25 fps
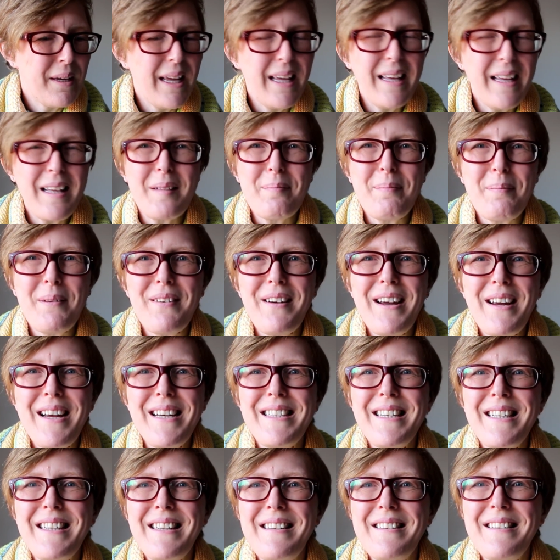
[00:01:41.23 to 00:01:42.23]

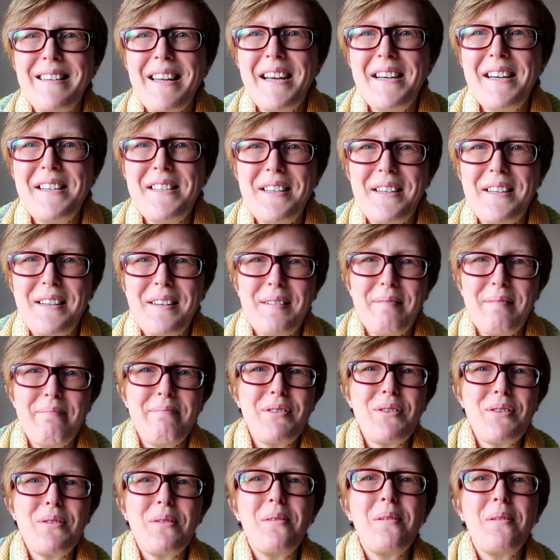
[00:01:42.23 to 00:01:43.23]
Exploration Station
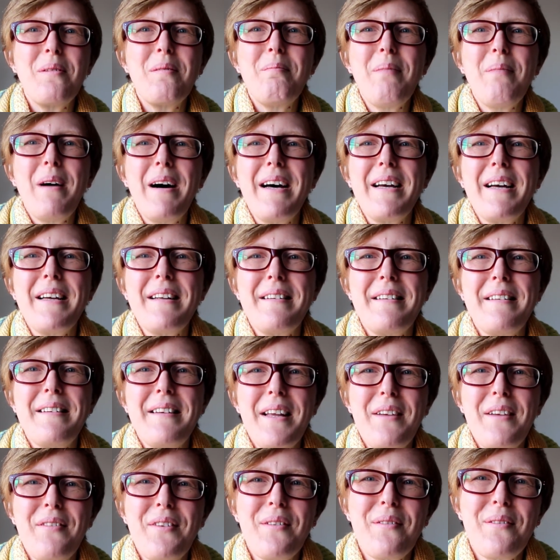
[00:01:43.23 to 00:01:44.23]
shawl by
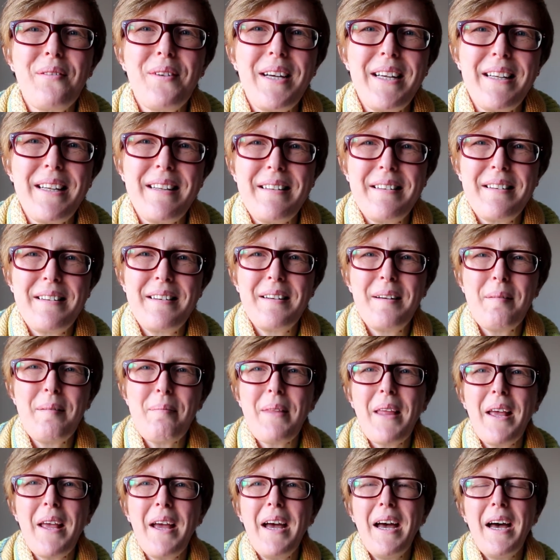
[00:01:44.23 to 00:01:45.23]
Stephen West.
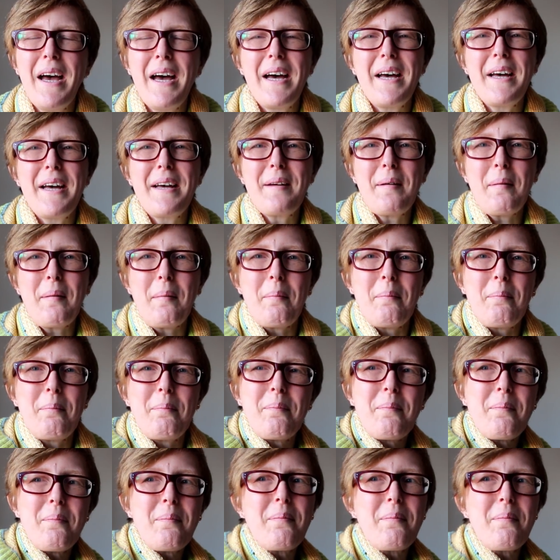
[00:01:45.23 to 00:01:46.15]
Yeah.